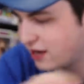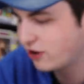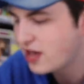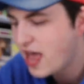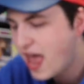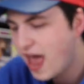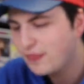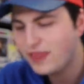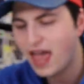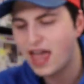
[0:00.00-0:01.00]
there.
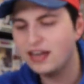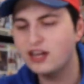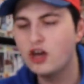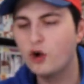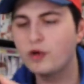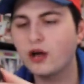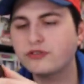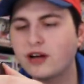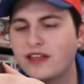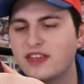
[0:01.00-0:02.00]
And then we
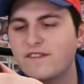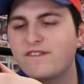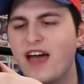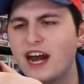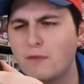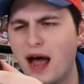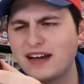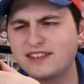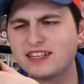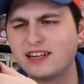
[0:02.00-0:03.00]
also got the
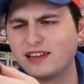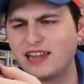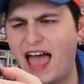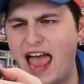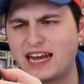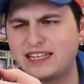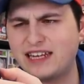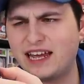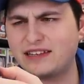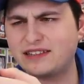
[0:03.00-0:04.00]
Venomized
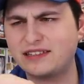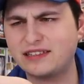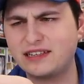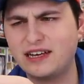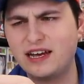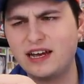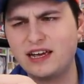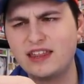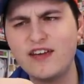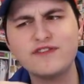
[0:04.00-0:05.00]
Galactus.
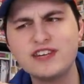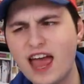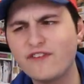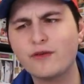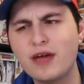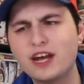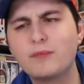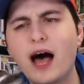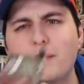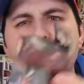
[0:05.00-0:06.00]
They've never made a
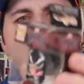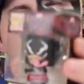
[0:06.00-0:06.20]
pop of